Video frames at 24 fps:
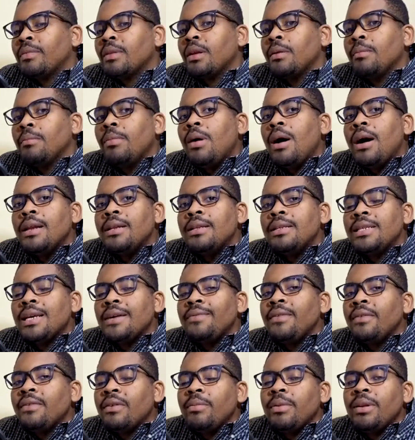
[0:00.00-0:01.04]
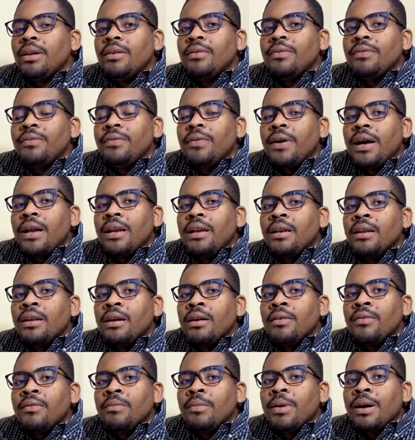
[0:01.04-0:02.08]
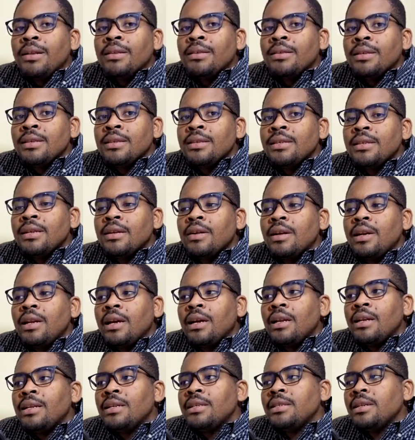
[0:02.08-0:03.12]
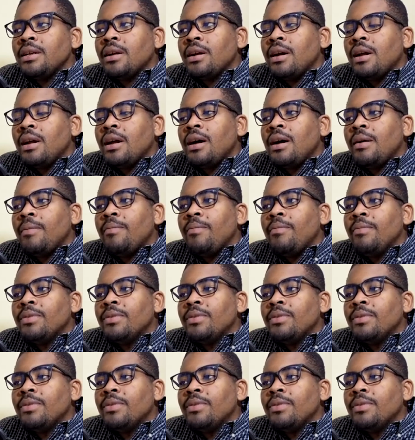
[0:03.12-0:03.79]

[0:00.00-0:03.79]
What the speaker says: Bonds, I've never been a fan of bonds necessarily unless you're a